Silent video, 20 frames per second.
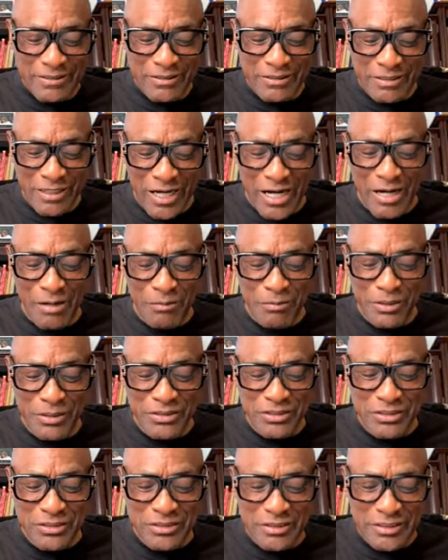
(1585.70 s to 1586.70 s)

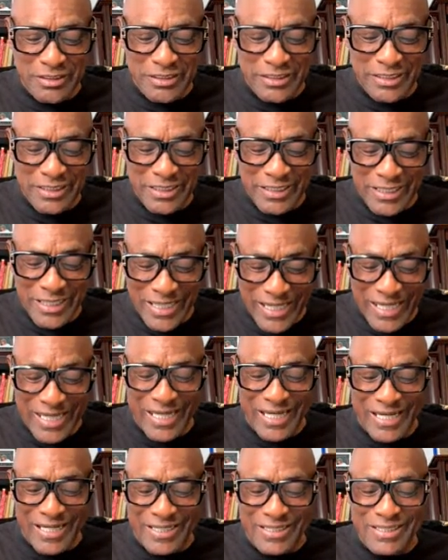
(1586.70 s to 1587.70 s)
Garbage
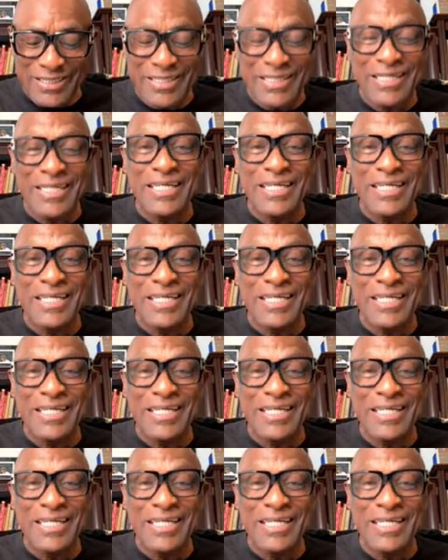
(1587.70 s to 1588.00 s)
in